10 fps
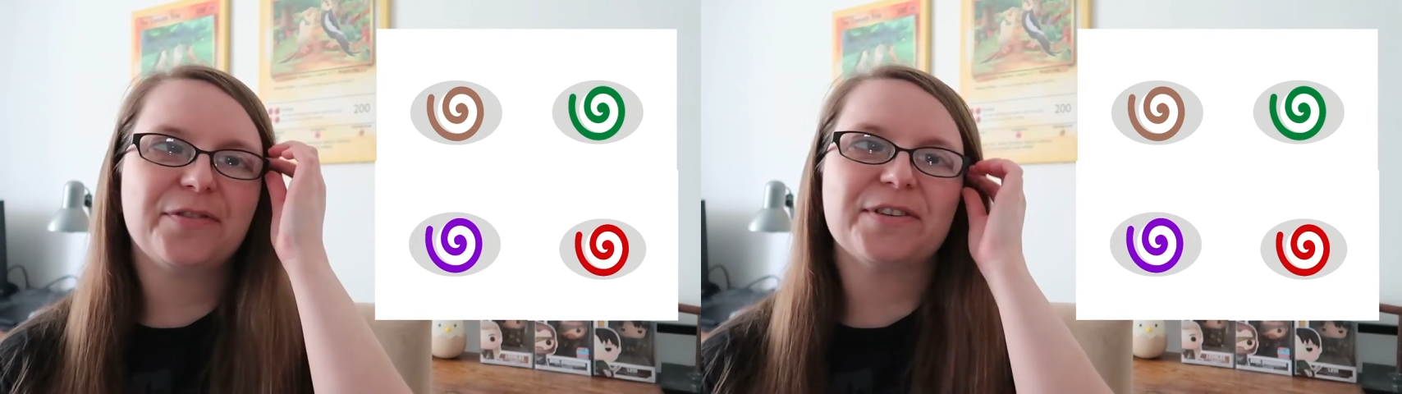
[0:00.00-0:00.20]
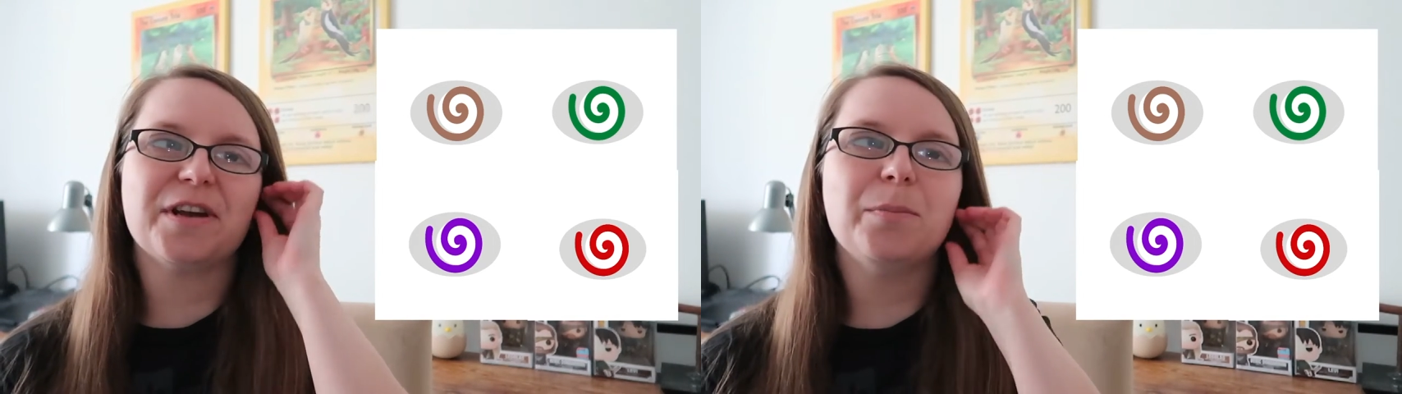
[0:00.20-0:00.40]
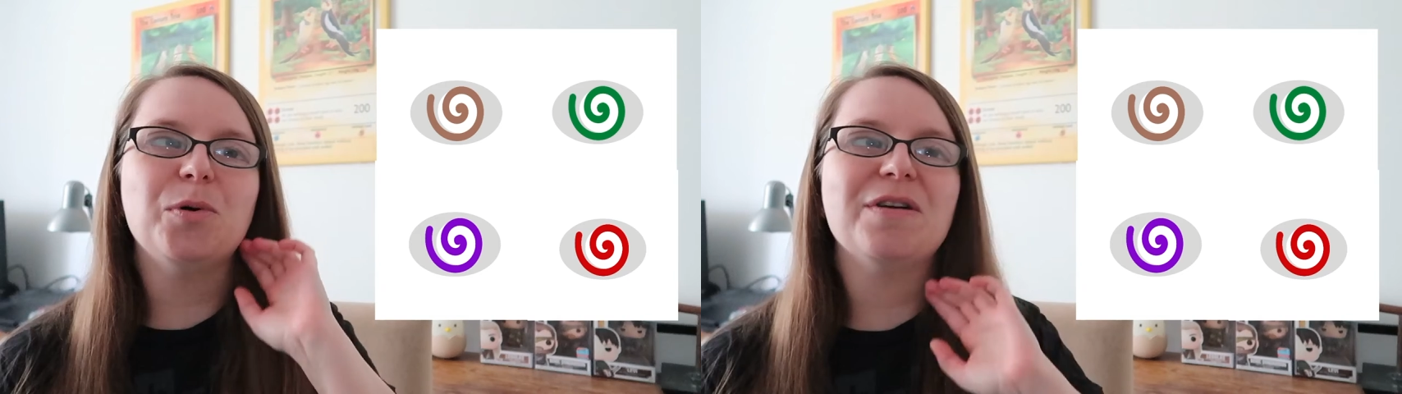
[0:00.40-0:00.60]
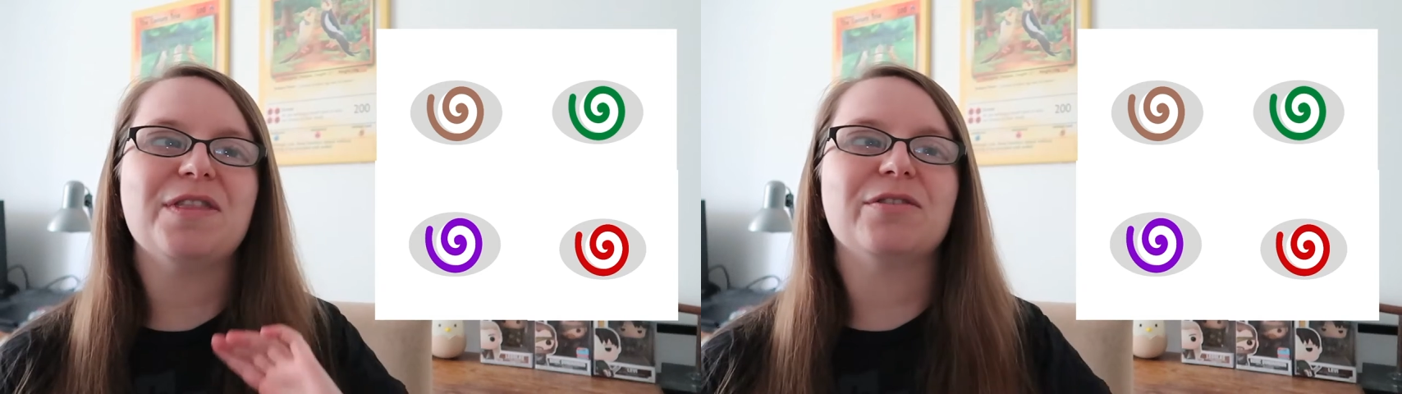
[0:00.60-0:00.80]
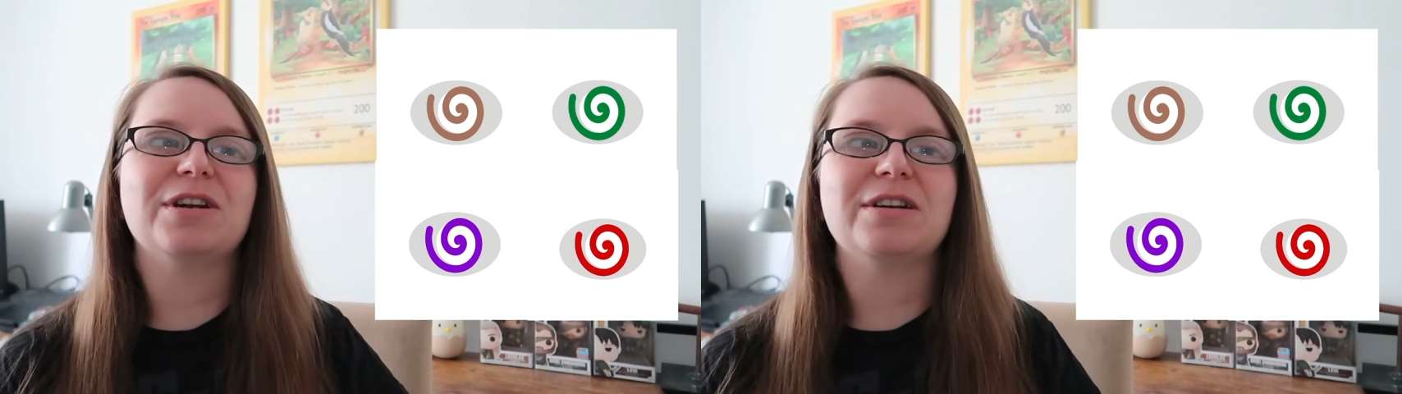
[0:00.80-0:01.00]
For example,
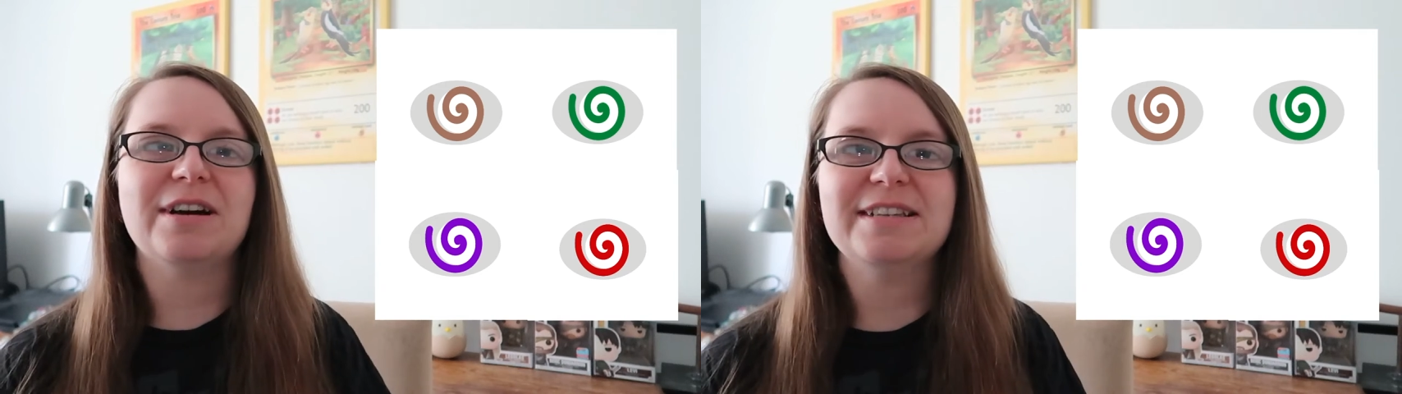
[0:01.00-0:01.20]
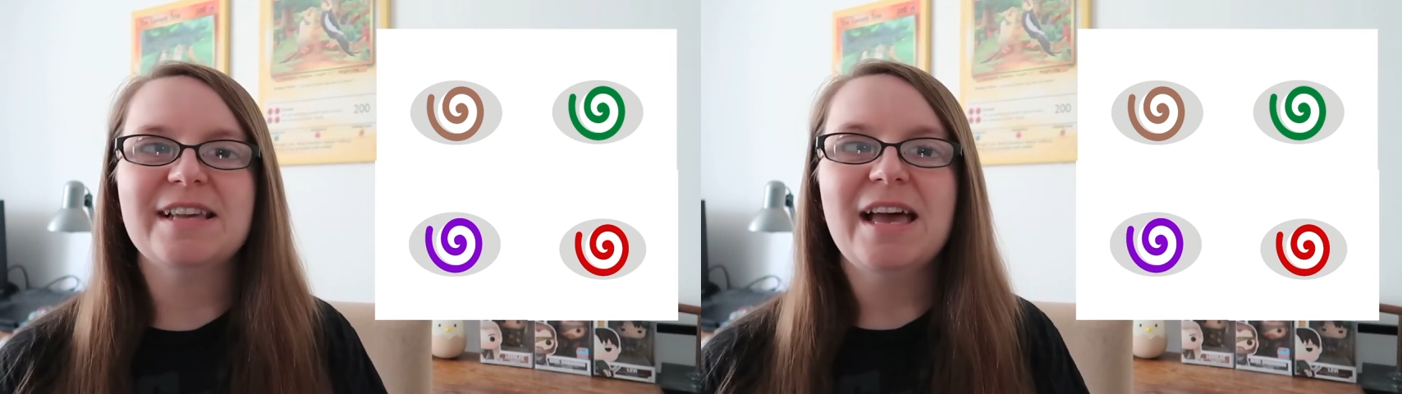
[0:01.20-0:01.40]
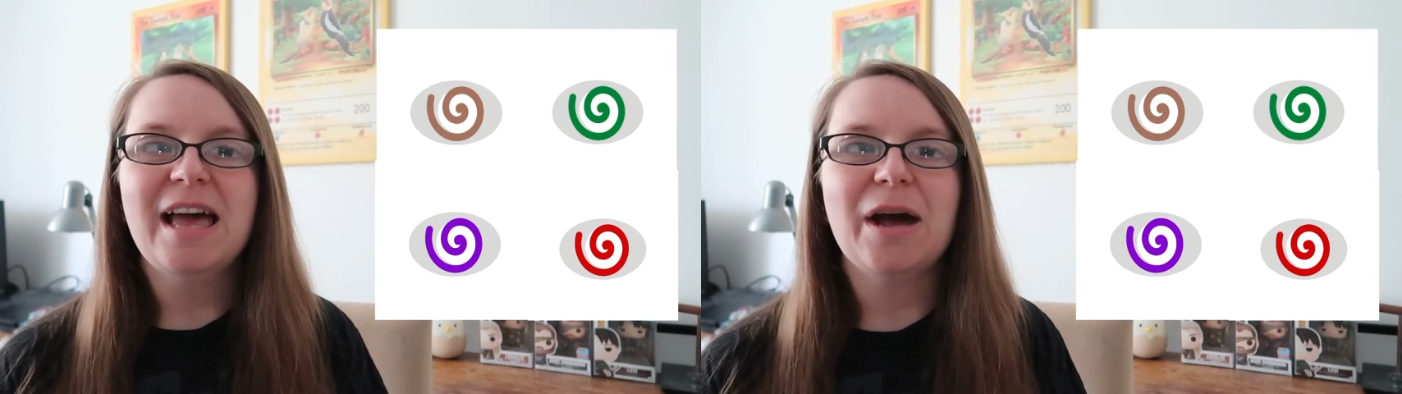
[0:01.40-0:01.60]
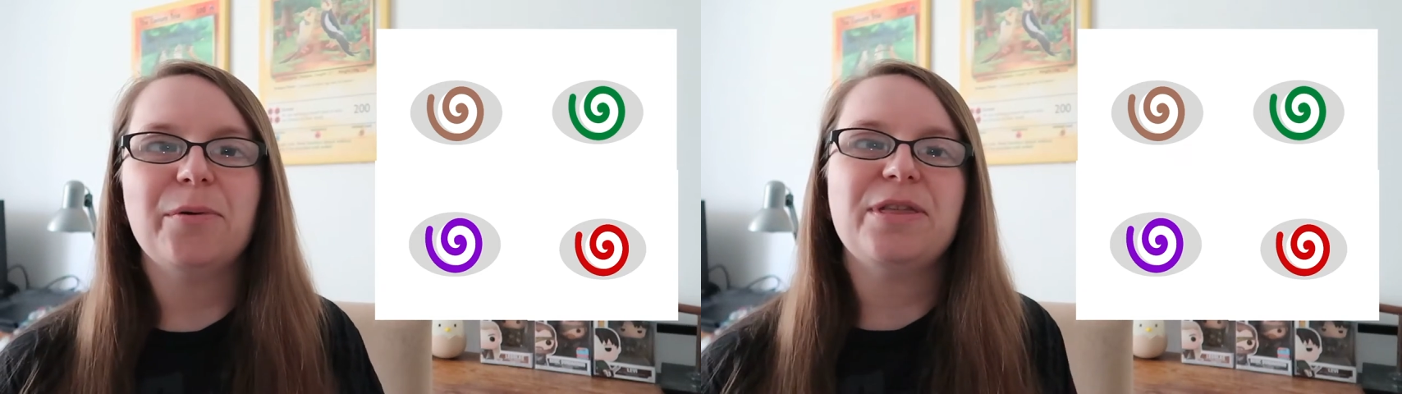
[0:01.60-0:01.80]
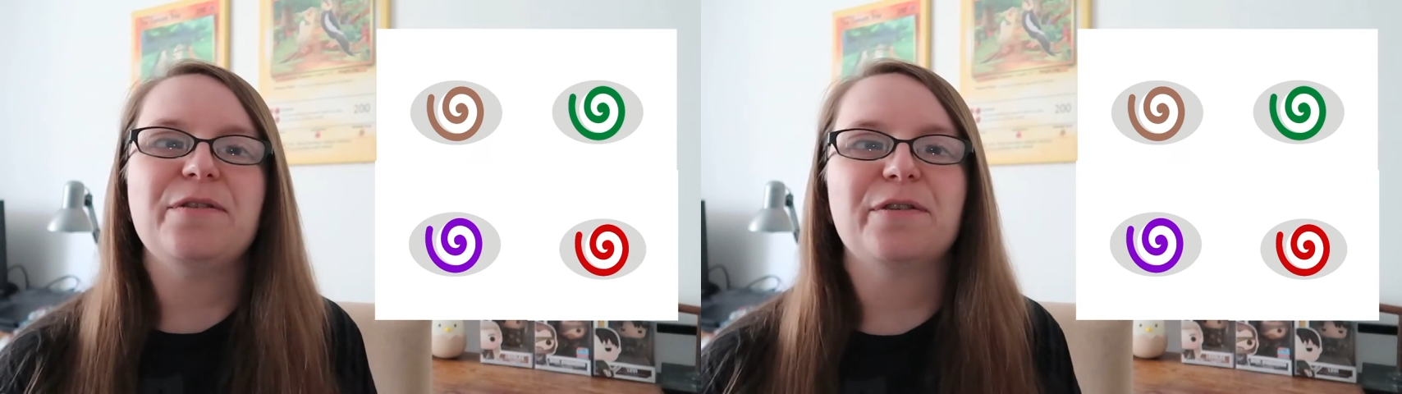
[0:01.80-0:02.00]
if they're on a nice, healthy,